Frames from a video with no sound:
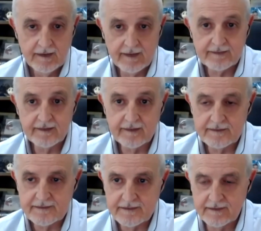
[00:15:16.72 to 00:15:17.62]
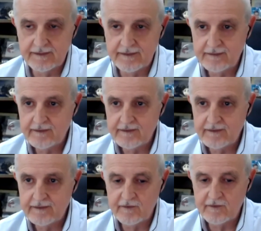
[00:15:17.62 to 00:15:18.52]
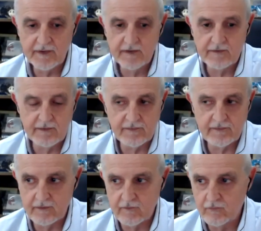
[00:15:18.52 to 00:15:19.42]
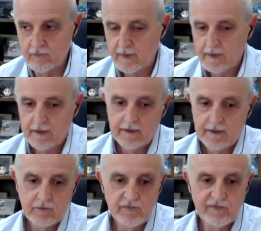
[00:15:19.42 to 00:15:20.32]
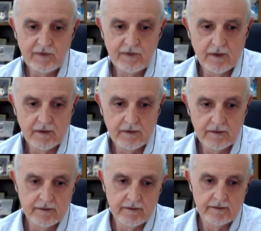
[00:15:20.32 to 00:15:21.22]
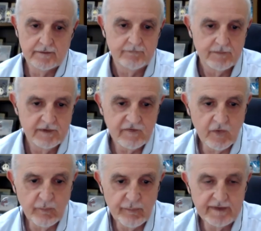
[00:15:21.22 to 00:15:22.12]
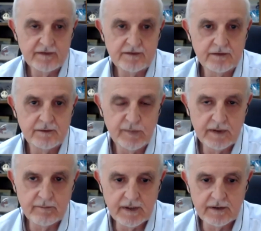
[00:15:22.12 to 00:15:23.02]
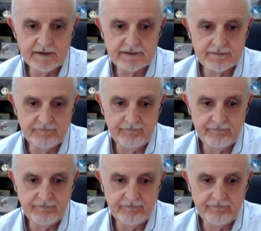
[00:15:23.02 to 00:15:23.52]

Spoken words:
I think it's very interesting to see this competition because